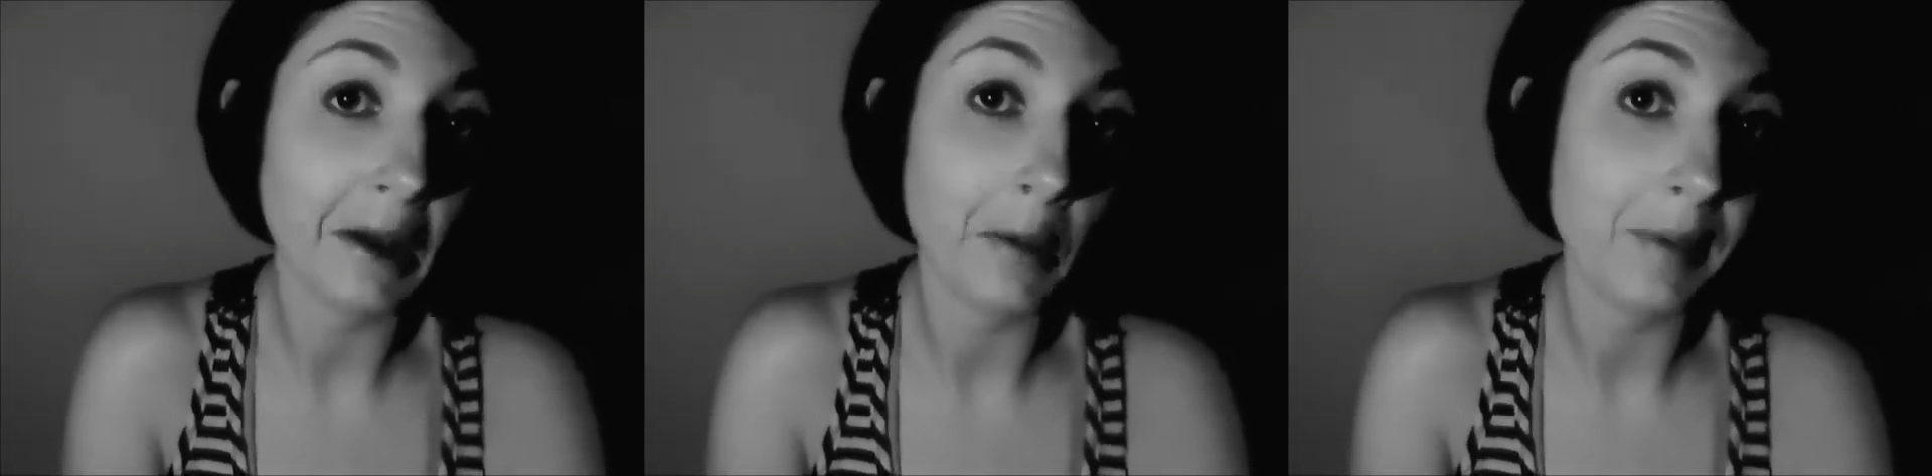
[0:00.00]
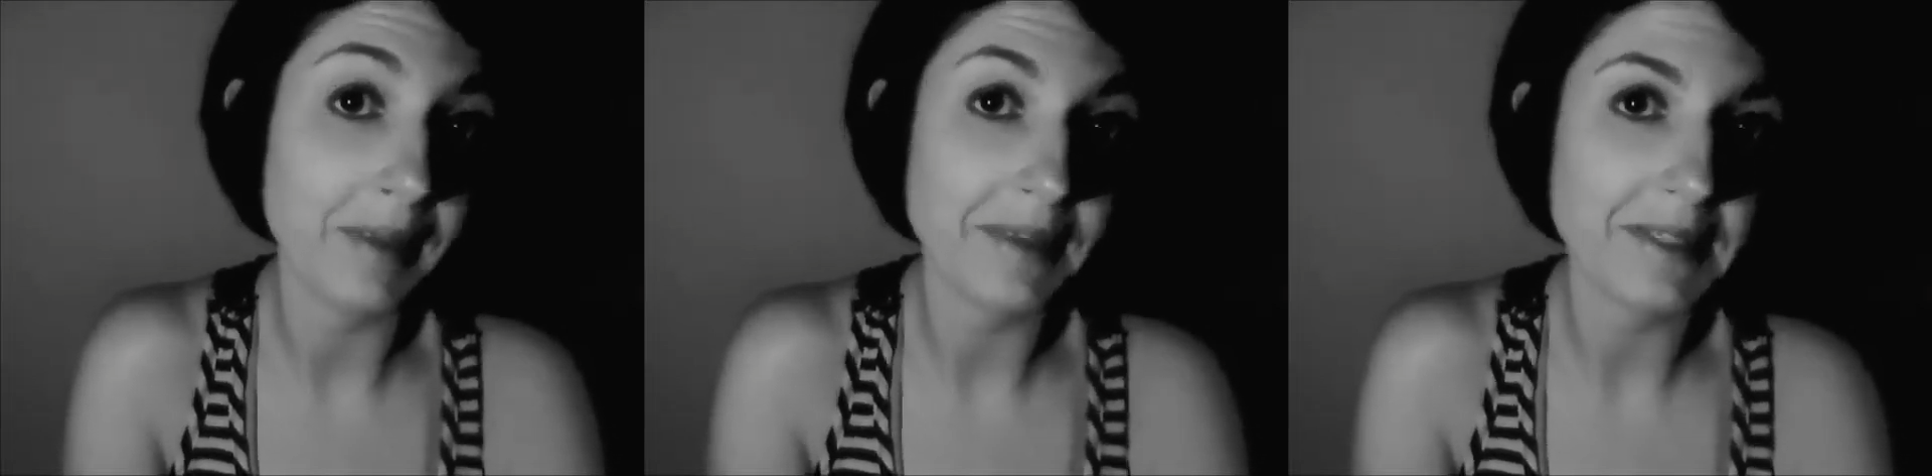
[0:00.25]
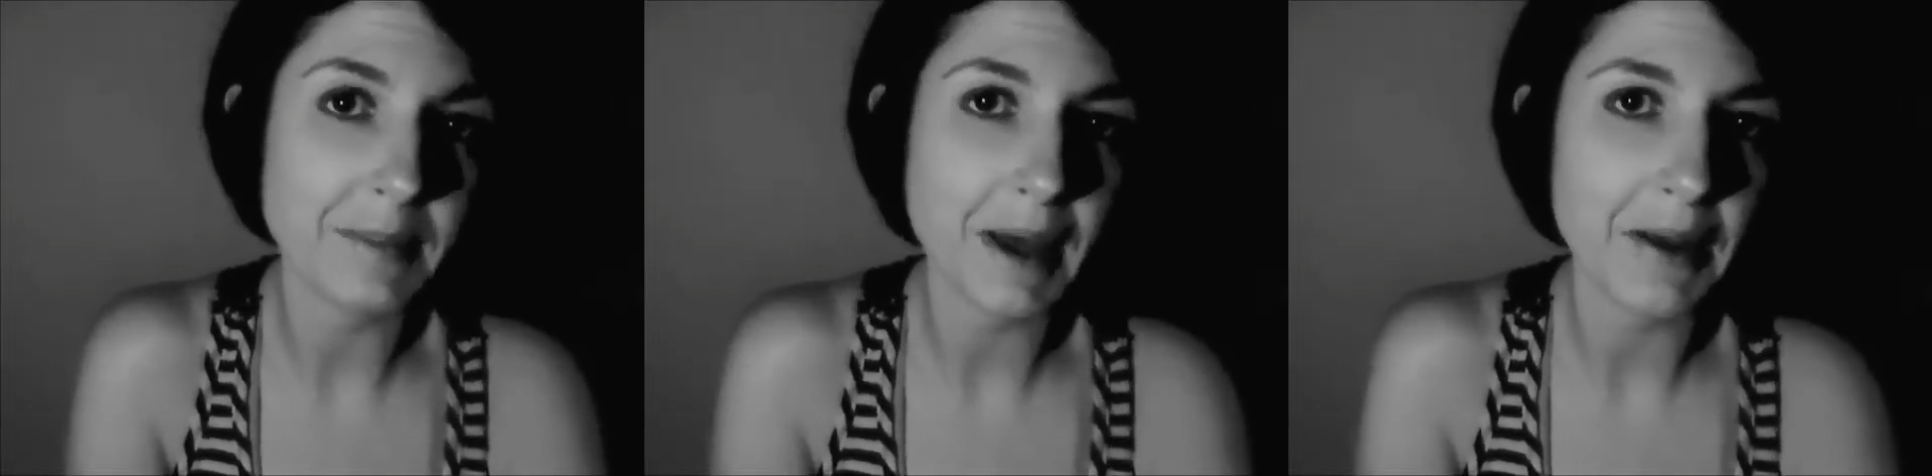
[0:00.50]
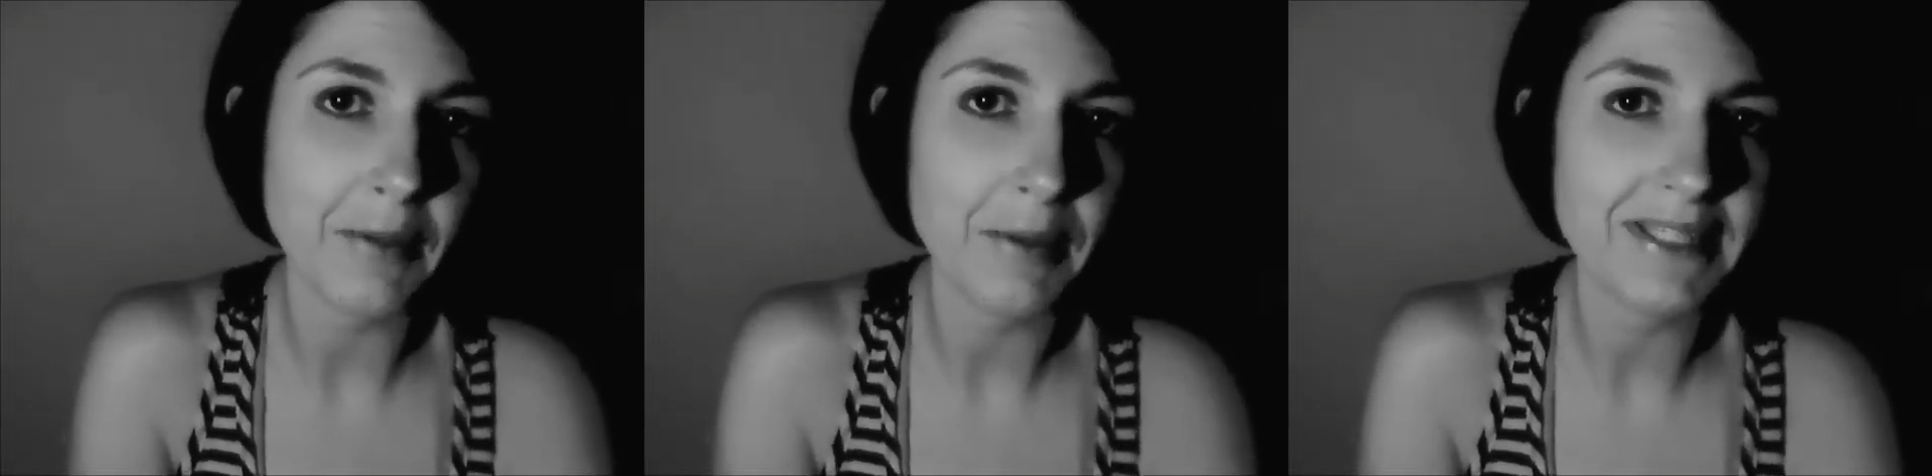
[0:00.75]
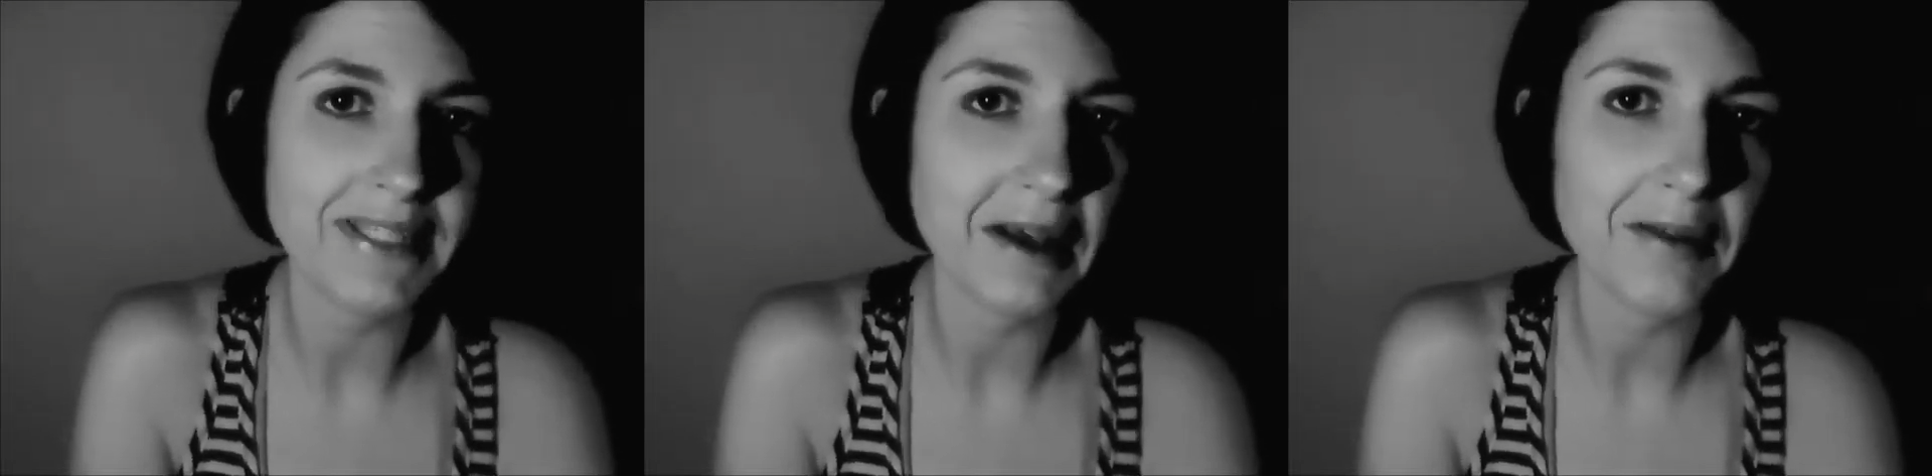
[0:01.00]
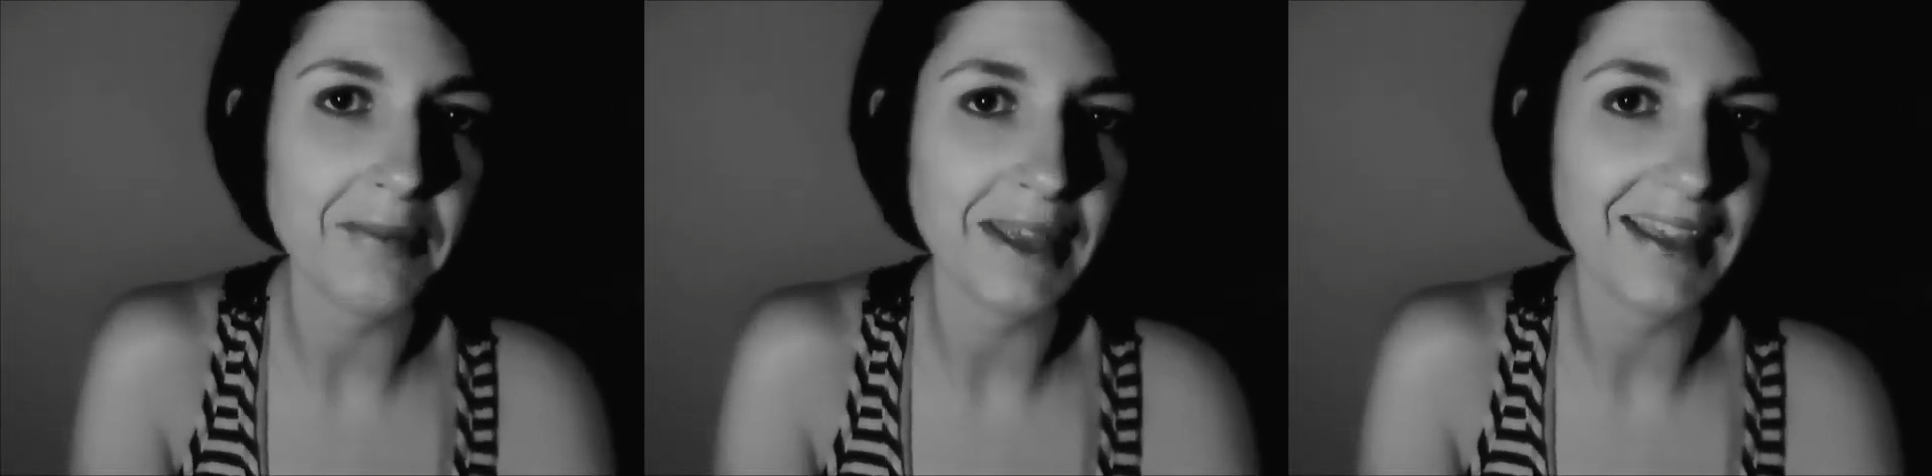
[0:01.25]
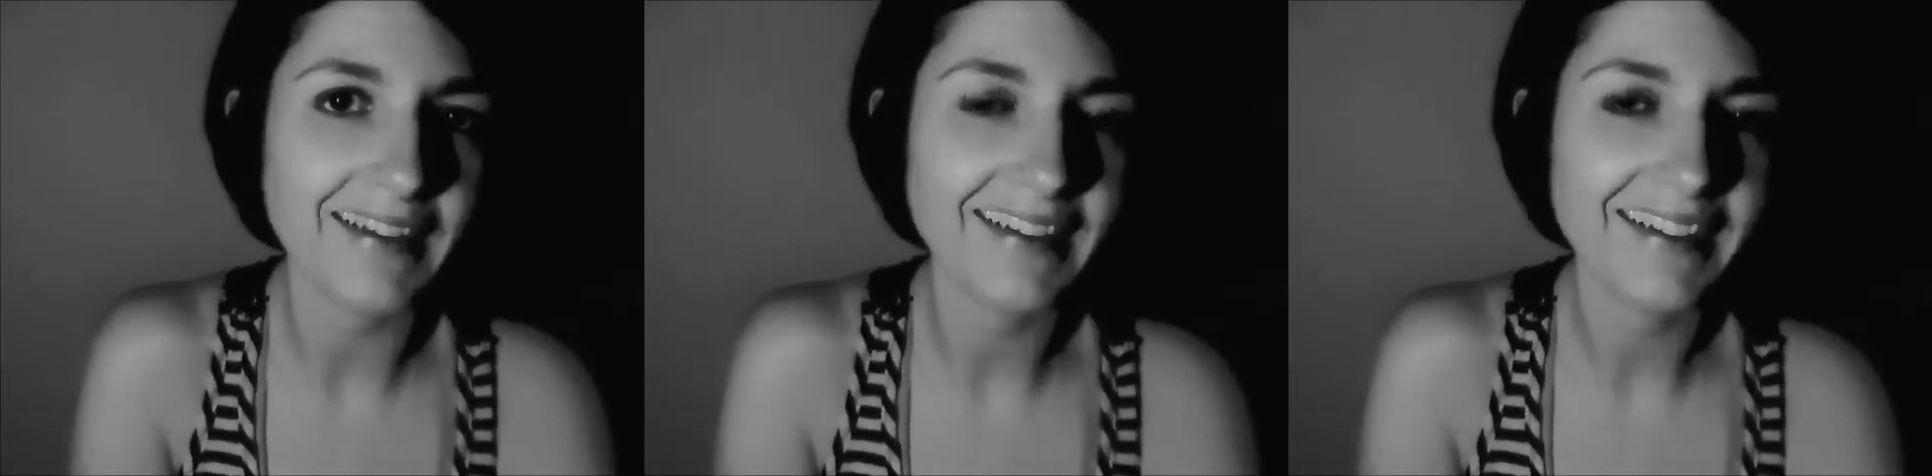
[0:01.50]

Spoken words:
hoping the spider wasn't on me.